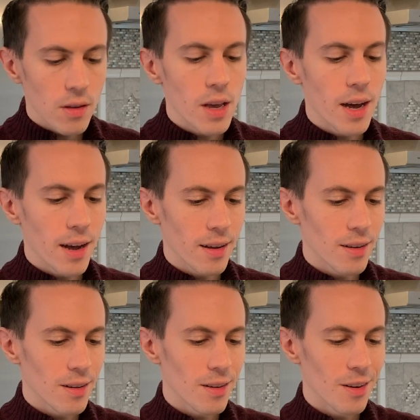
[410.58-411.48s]
Yeah.
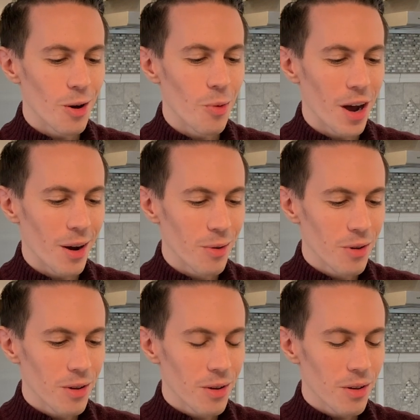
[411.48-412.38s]
Oh wow.
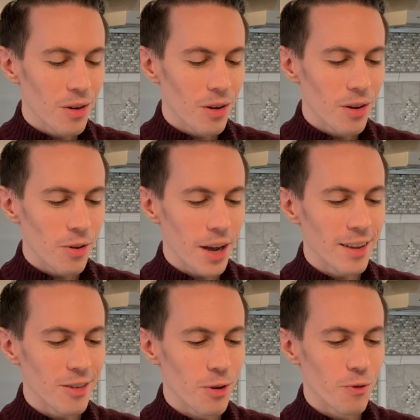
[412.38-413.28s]
Okay,
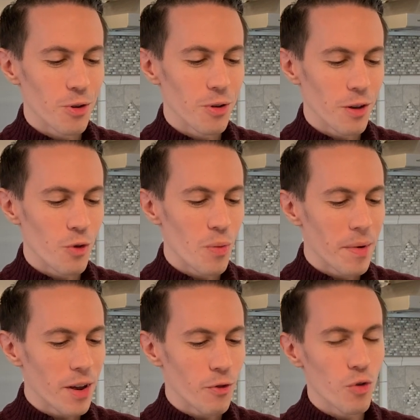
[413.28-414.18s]
so if
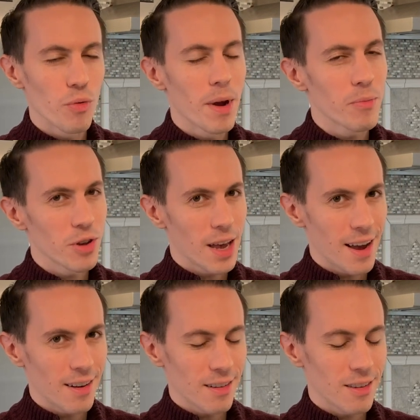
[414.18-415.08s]
you remember
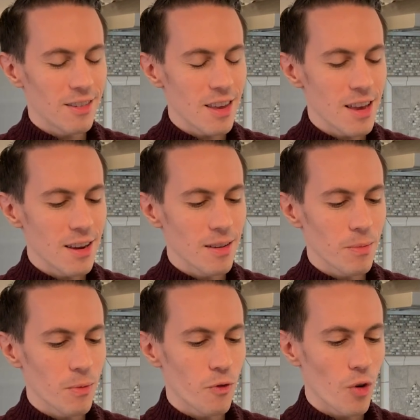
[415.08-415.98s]
that scene
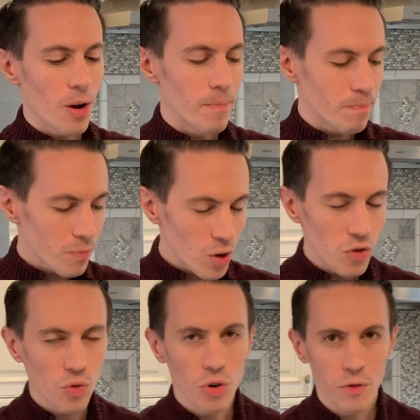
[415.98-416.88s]
from
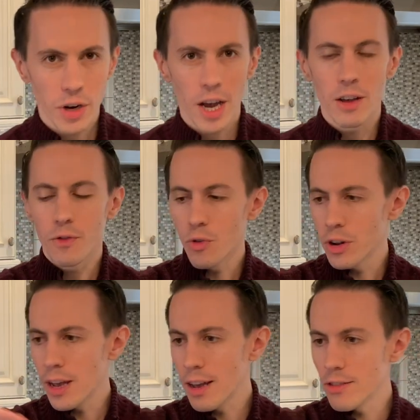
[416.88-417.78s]
Soarin' over
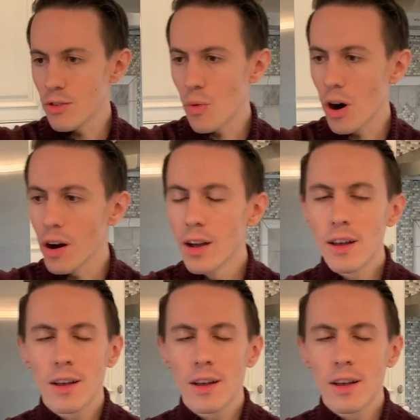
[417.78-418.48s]
California as you are